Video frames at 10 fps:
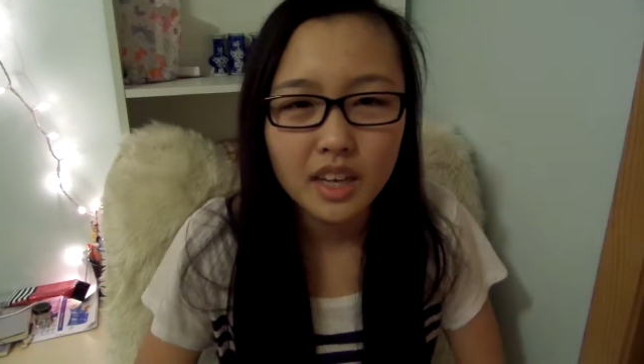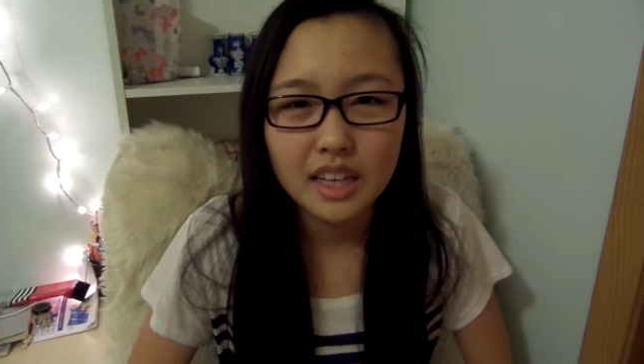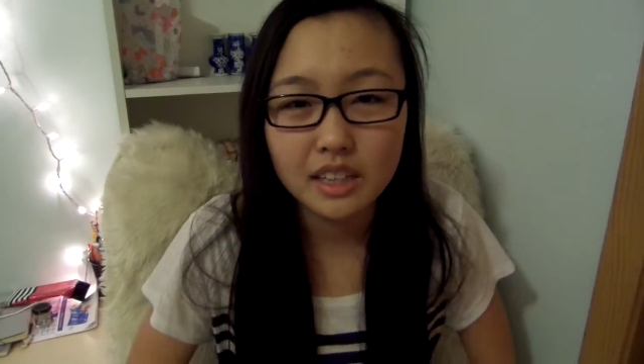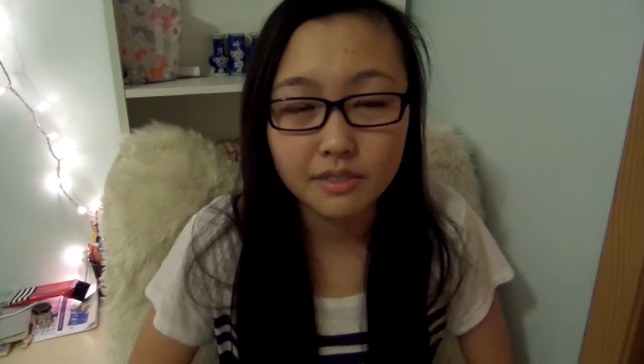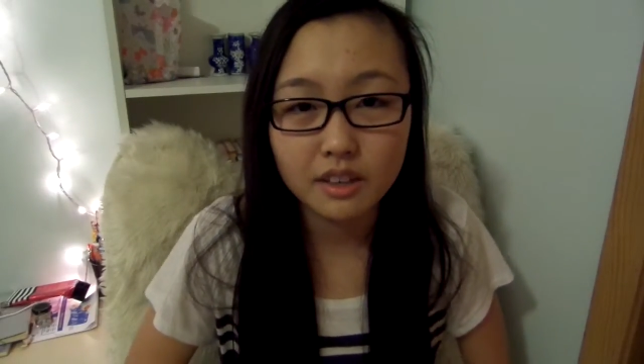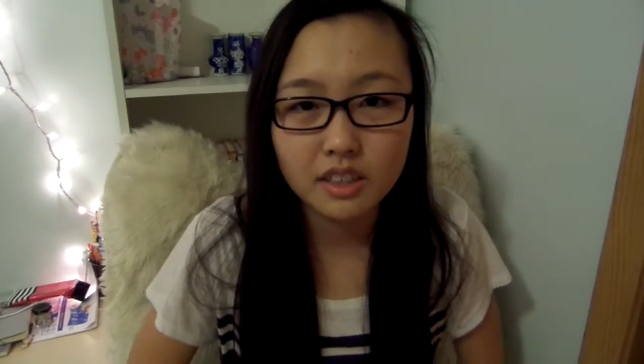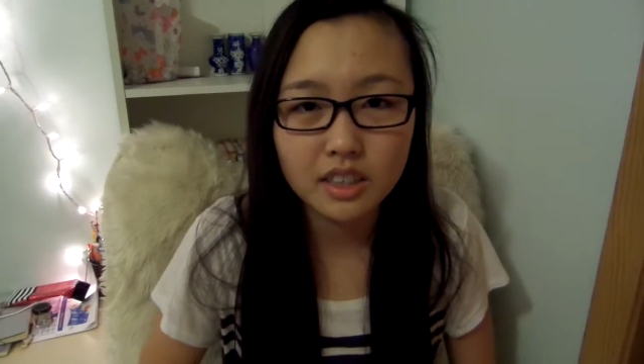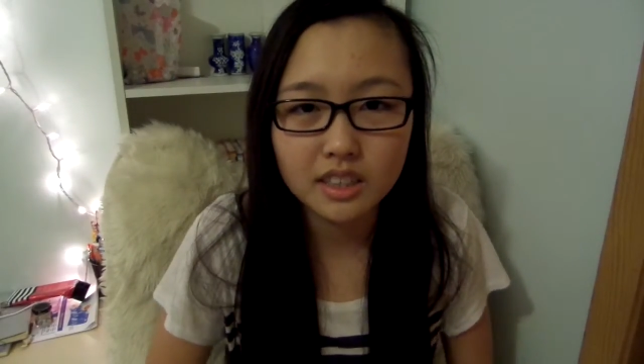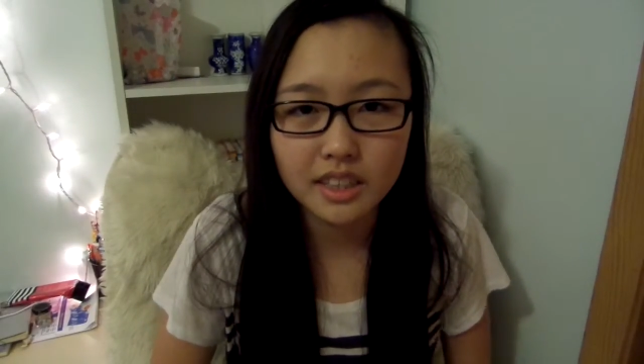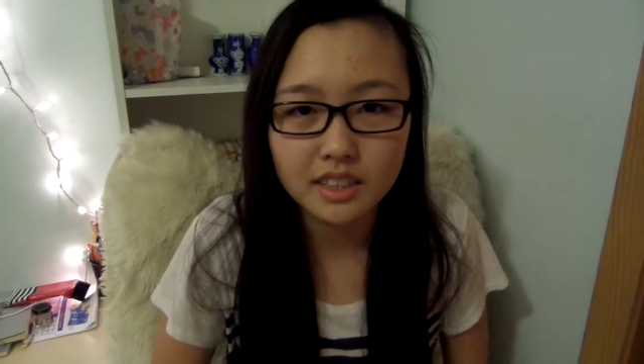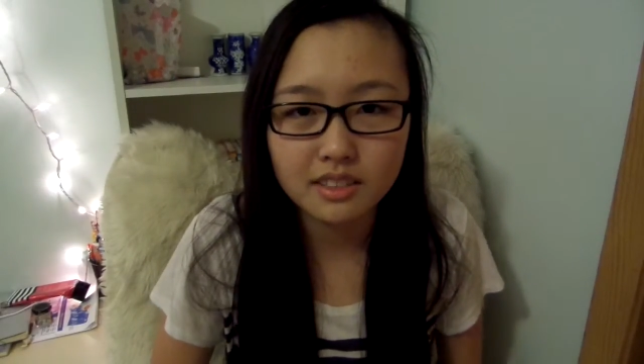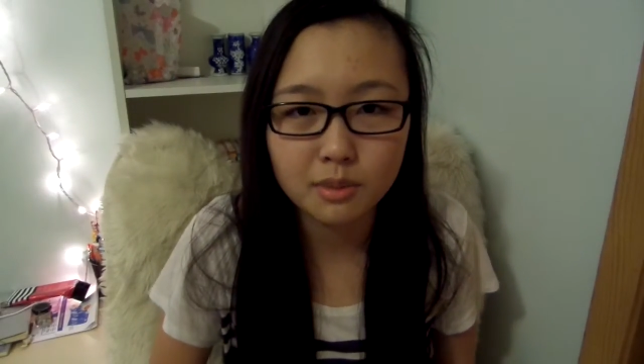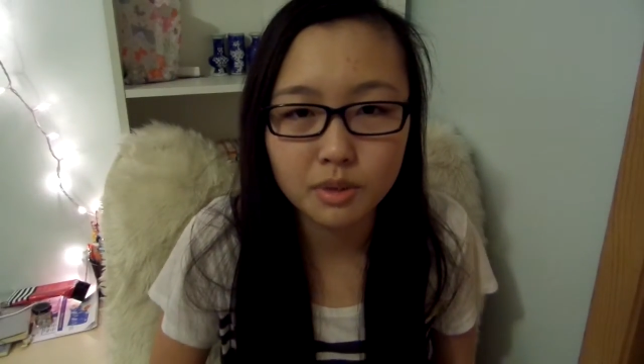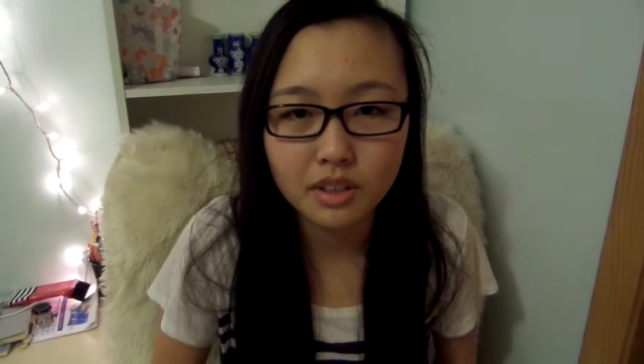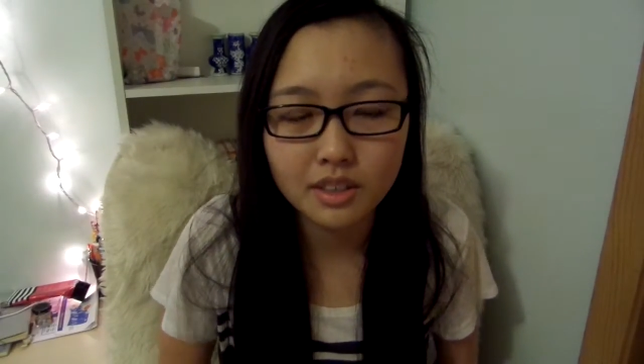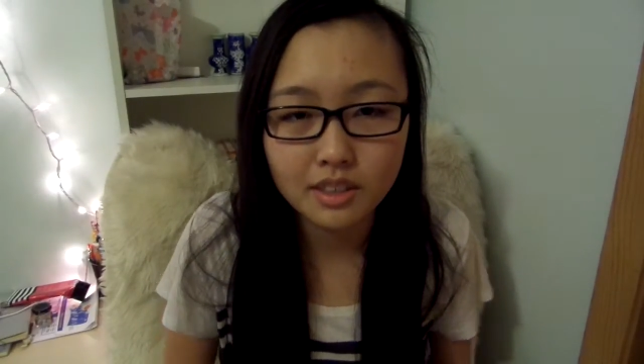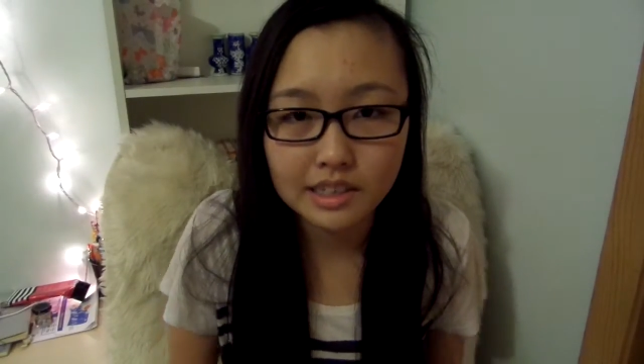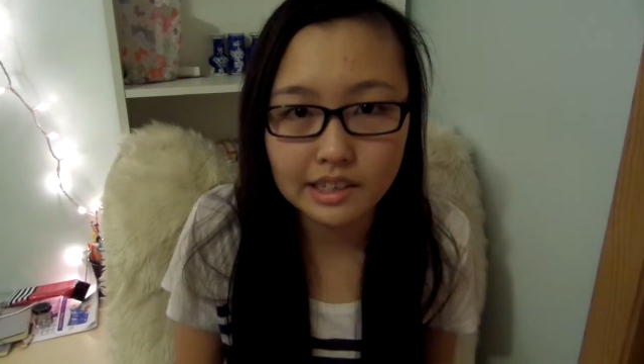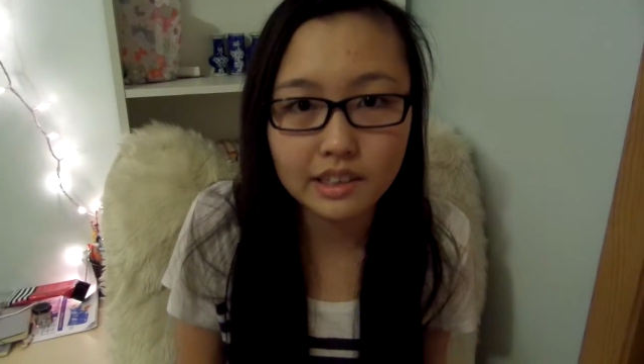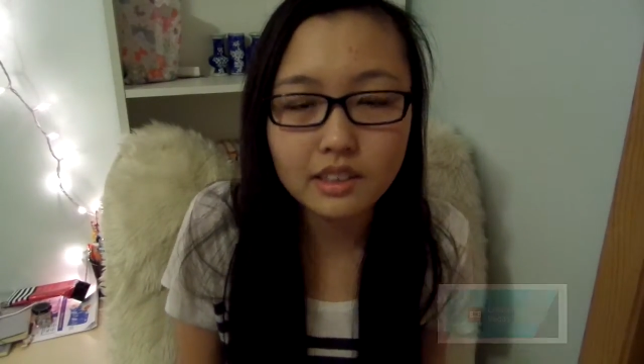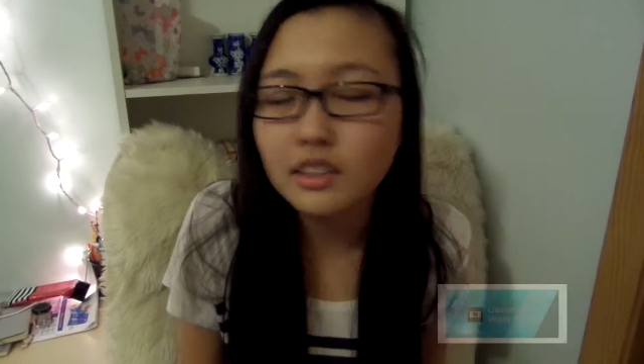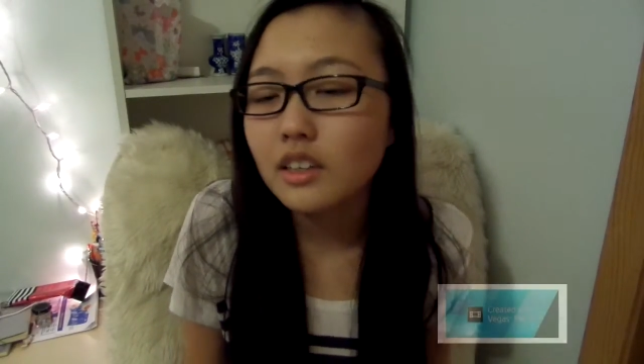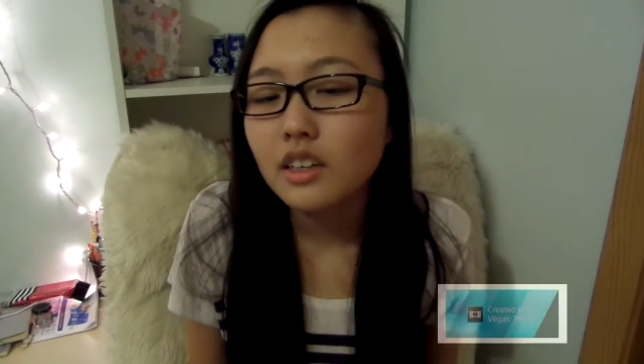They found it in, like, somewhere in Indiana.